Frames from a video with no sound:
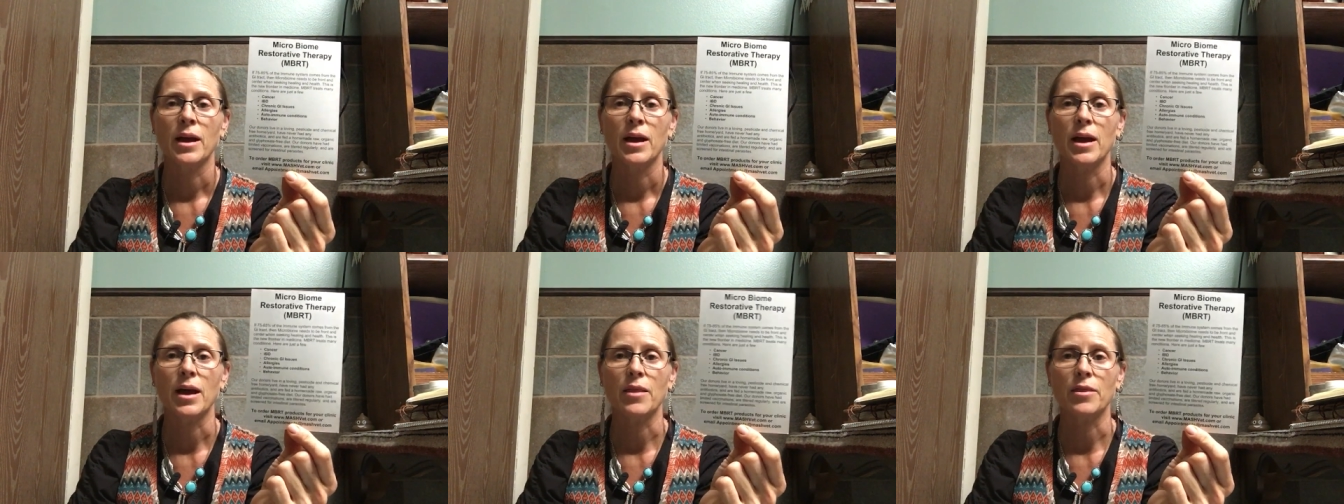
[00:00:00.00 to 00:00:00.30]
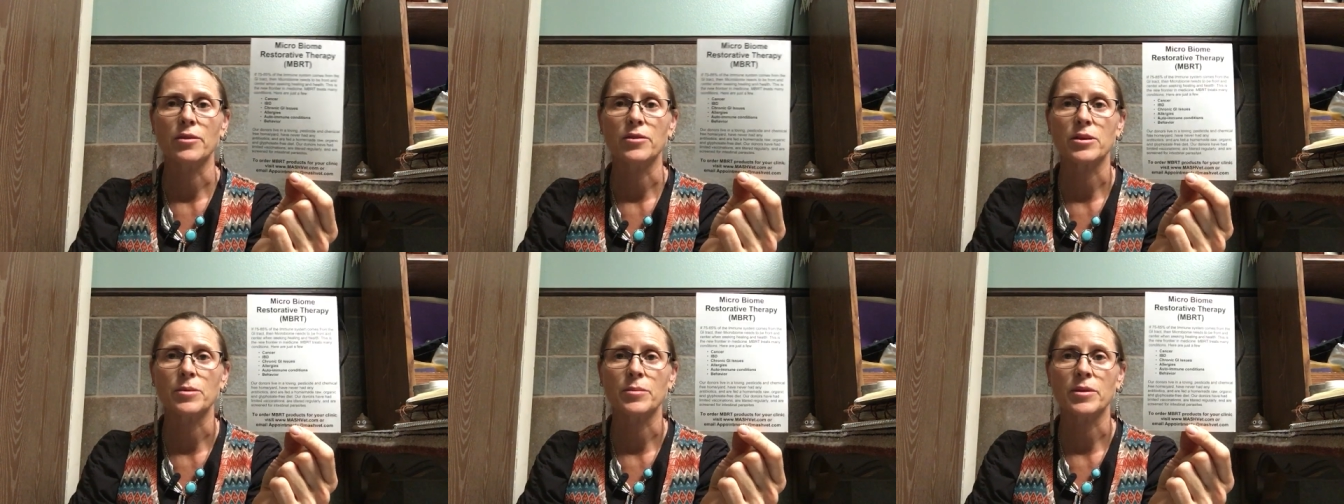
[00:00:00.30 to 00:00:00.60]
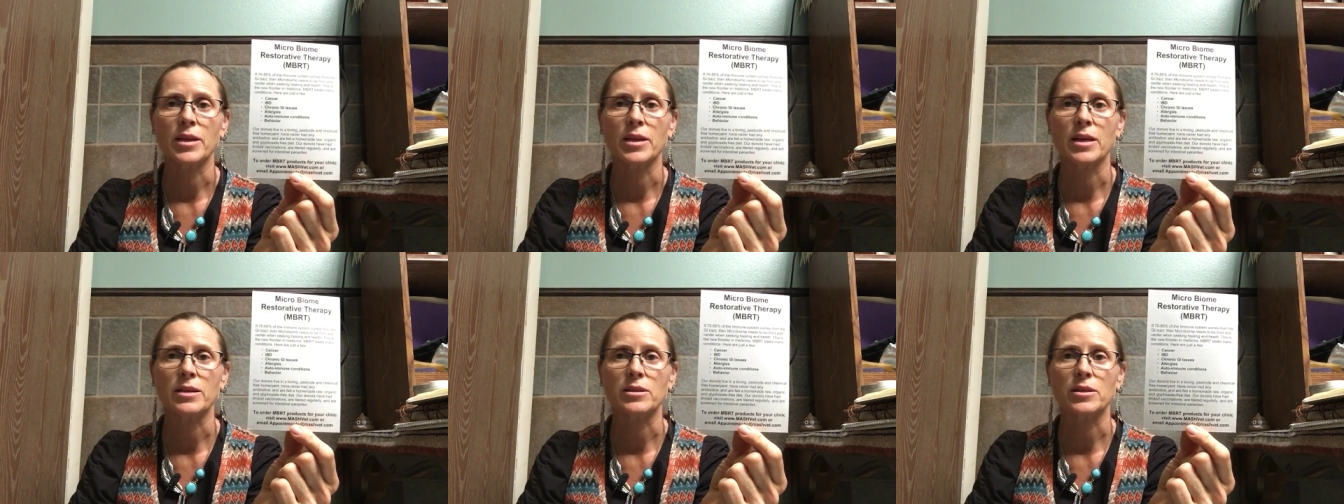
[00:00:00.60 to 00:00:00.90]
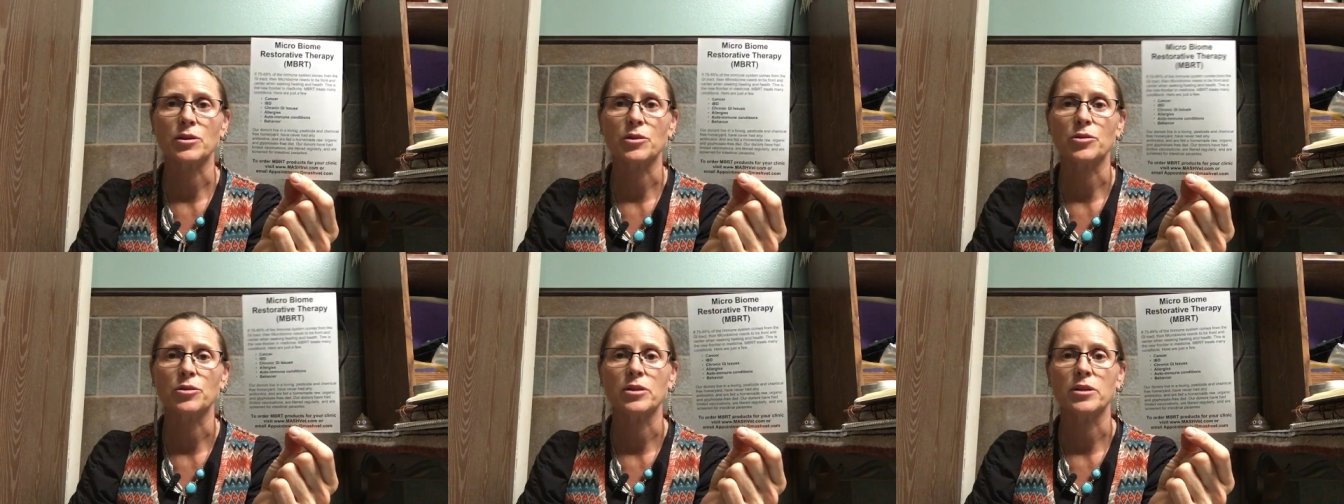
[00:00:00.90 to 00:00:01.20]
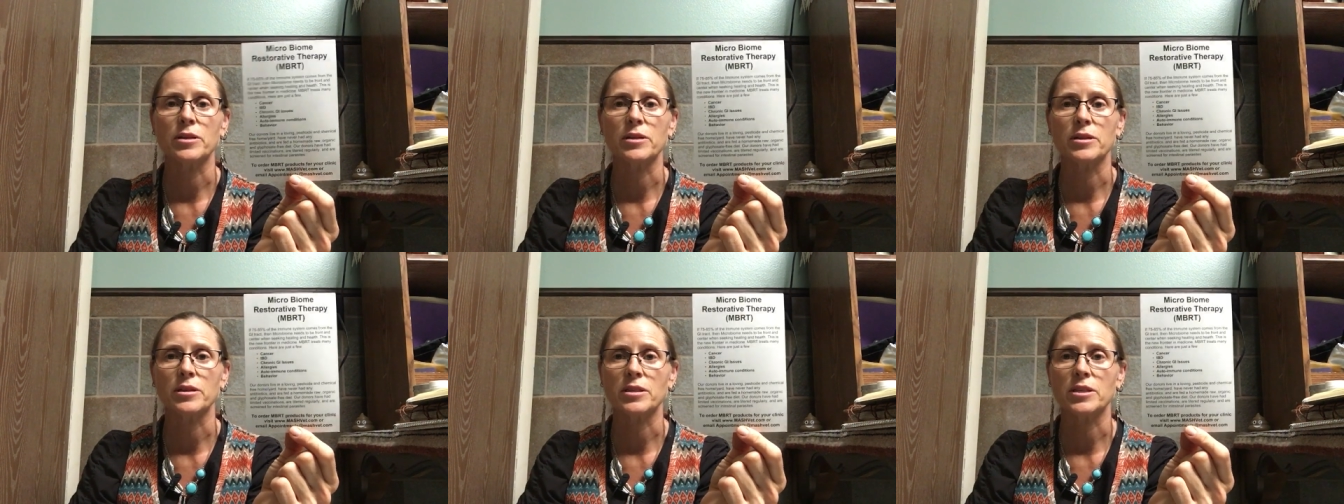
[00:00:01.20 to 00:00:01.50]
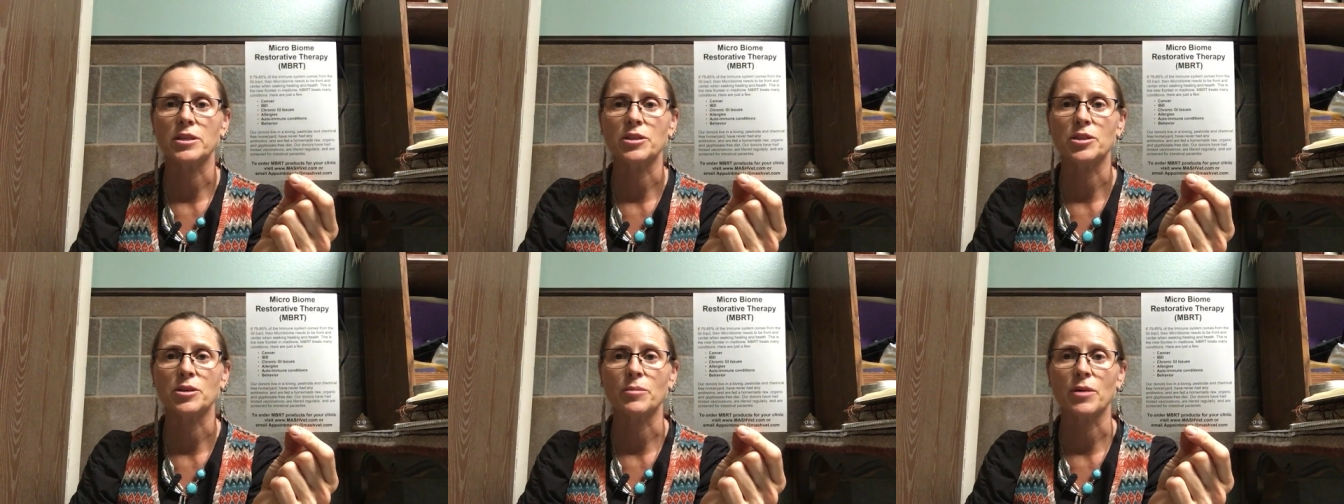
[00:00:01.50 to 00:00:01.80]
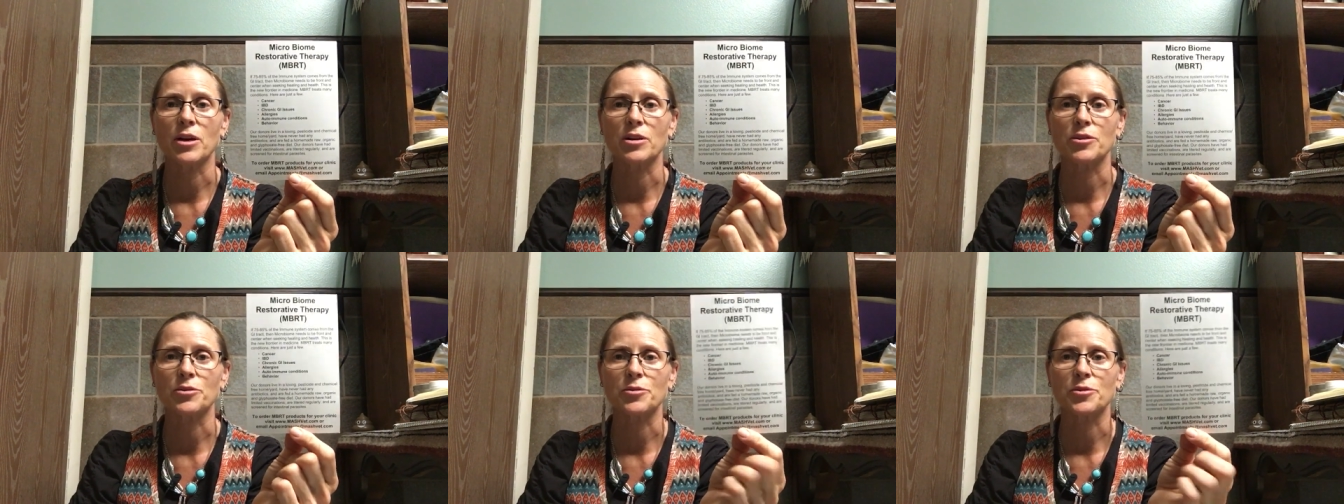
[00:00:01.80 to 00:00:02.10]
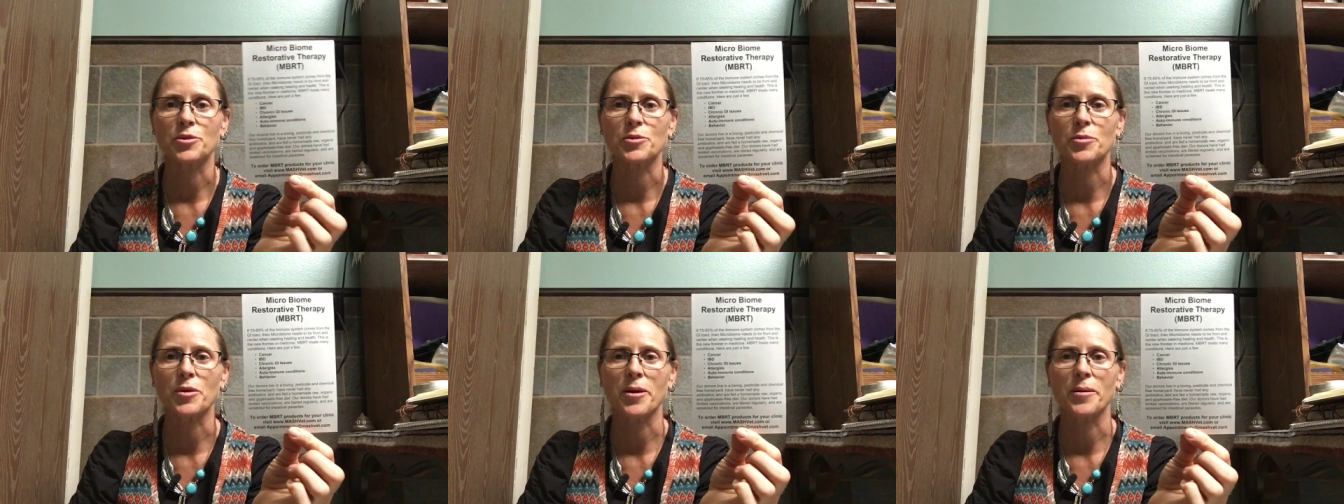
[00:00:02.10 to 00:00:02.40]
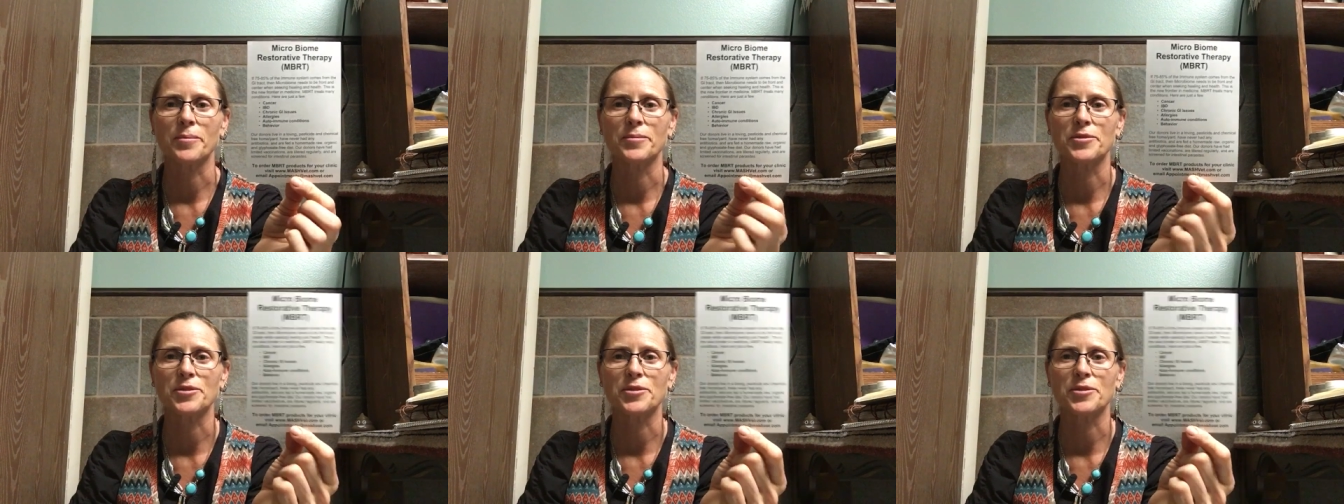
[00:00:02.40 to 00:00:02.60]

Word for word: And some of that's included in the teaching module as well.